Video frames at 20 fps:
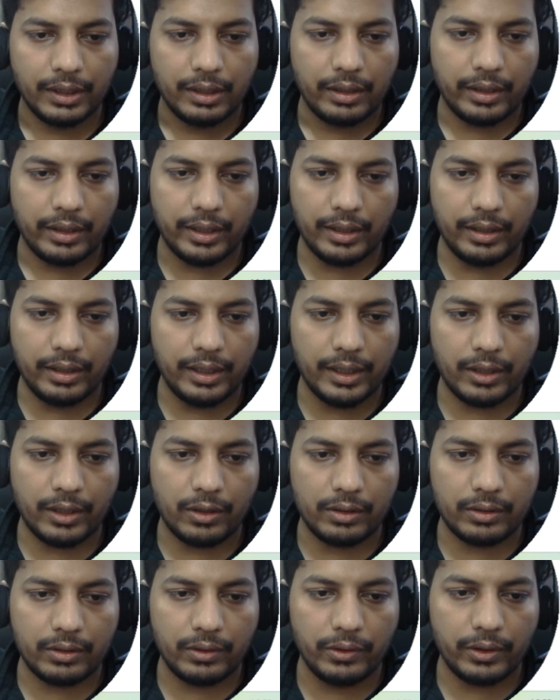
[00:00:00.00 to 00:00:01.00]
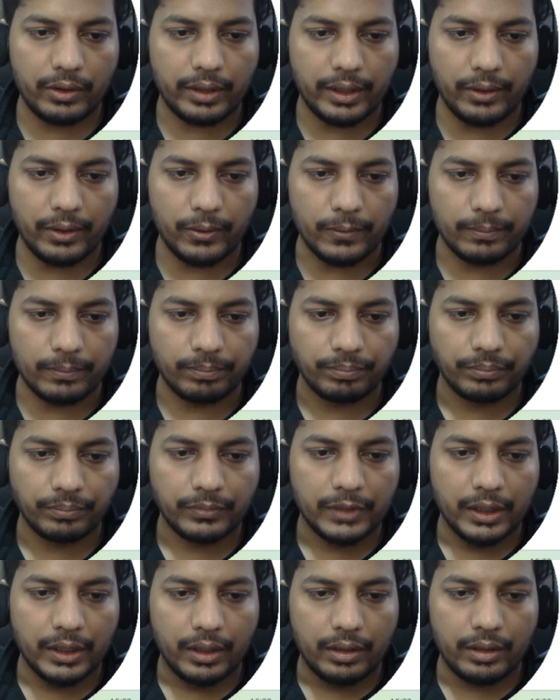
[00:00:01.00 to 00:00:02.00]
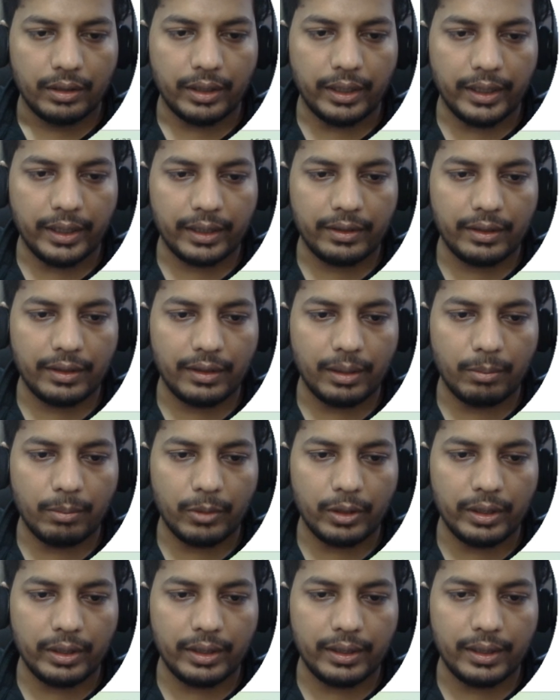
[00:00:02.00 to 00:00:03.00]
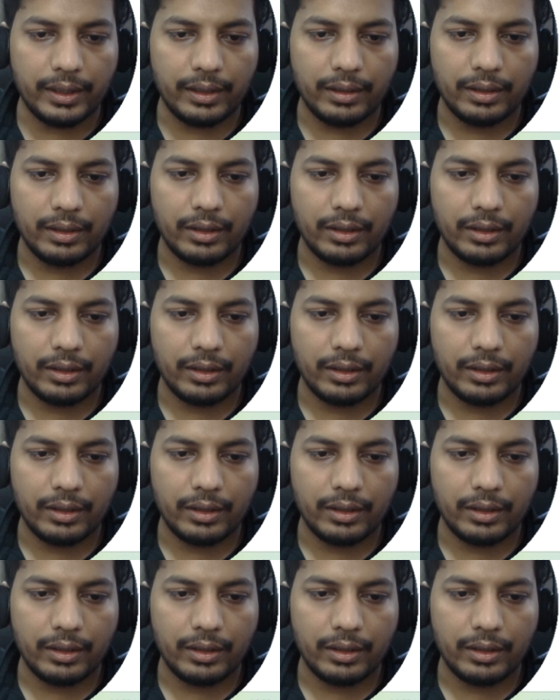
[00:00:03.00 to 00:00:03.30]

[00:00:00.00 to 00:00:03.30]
And here also you can do. The next is the monitor.